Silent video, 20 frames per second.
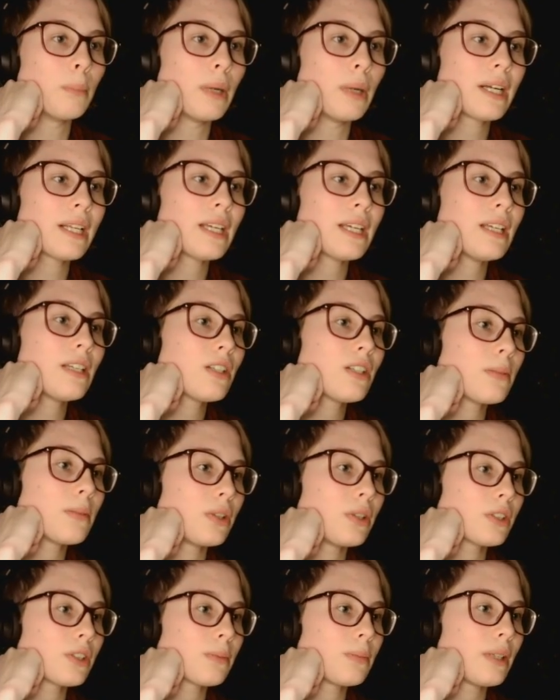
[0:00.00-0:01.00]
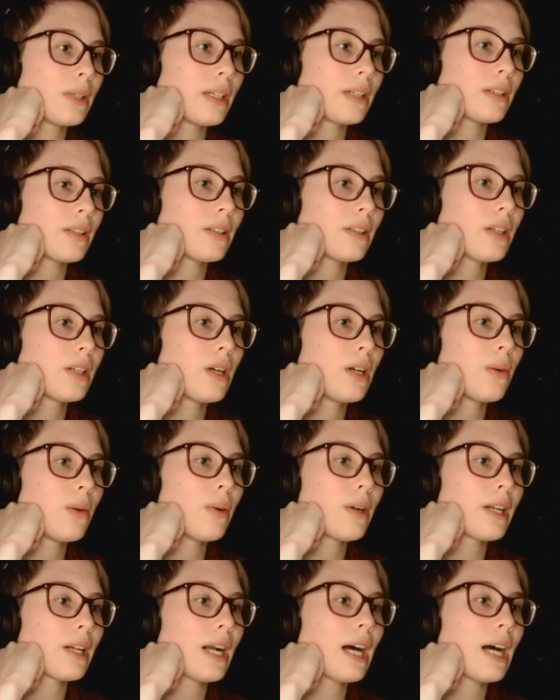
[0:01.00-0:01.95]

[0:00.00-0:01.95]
Money into multiplier. When an